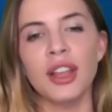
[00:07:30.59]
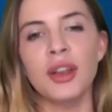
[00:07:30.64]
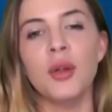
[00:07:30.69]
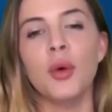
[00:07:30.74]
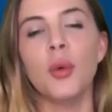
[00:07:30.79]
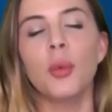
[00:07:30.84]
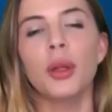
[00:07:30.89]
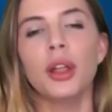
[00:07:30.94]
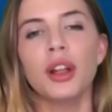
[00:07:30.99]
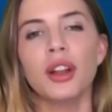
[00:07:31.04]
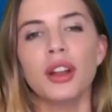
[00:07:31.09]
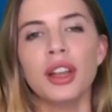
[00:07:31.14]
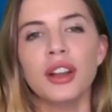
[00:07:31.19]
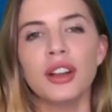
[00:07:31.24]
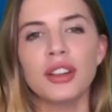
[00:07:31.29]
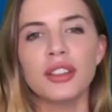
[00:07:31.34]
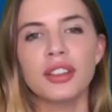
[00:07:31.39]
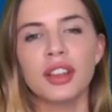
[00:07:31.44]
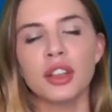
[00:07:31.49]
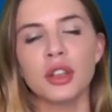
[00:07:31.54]
And we are
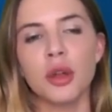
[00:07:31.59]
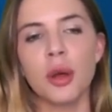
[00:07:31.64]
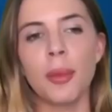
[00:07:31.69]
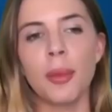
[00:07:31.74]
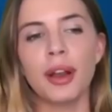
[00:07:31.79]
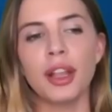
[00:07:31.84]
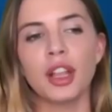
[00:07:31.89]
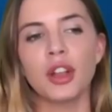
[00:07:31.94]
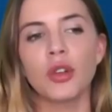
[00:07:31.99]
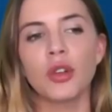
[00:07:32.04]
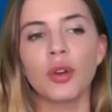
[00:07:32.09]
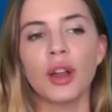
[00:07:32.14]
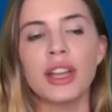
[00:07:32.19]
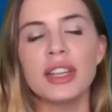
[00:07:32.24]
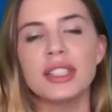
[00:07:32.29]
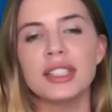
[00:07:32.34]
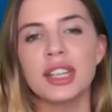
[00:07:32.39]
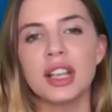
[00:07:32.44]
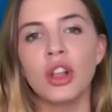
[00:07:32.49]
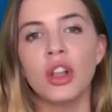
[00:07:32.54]
here to tell you about a
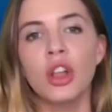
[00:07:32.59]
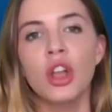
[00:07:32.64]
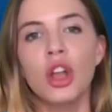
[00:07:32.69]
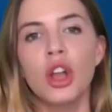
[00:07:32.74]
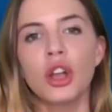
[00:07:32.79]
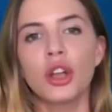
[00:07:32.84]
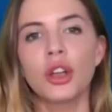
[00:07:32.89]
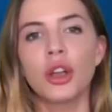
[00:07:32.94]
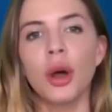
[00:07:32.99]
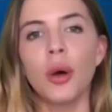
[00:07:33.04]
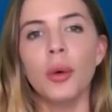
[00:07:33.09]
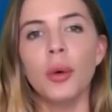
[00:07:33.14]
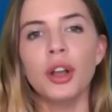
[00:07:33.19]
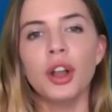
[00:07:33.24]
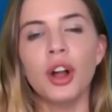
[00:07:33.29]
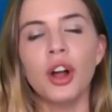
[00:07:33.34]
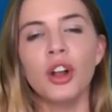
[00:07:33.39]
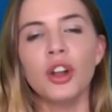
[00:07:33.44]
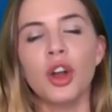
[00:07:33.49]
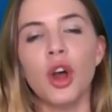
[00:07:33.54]
great deal
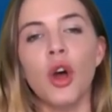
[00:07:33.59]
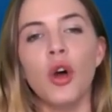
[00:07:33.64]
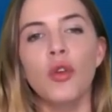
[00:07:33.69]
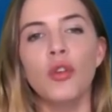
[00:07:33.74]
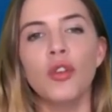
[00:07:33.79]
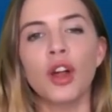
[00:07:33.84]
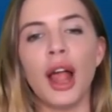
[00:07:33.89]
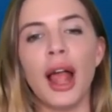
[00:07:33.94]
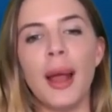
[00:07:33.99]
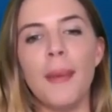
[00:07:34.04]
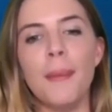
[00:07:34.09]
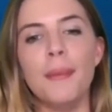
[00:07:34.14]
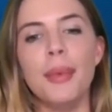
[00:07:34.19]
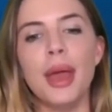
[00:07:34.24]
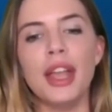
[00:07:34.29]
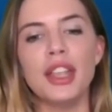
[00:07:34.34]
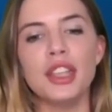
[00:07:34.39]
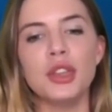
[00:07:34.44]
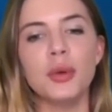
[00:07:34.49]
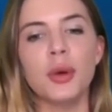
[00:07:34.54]
going on over at
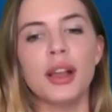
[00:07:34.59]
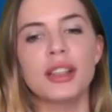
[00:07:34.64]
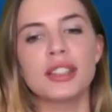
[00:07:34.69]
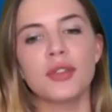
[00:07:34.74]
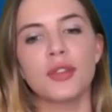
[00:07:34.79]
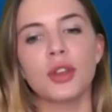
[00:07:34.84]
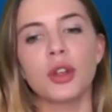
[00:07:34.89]
BetUS.